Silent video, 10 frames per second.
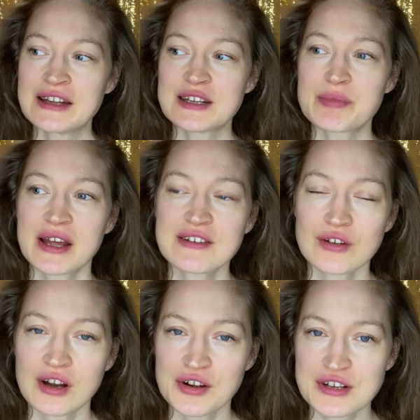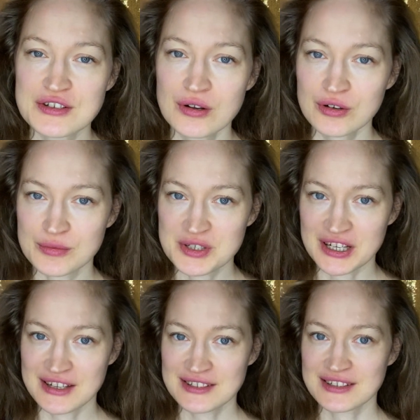depends on outer
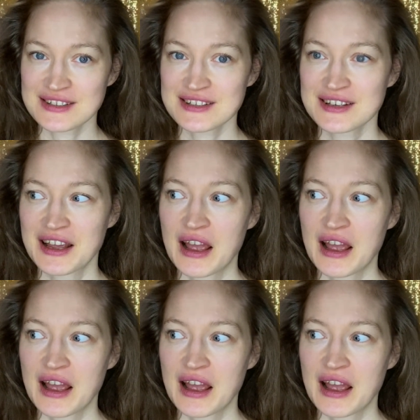circumstances.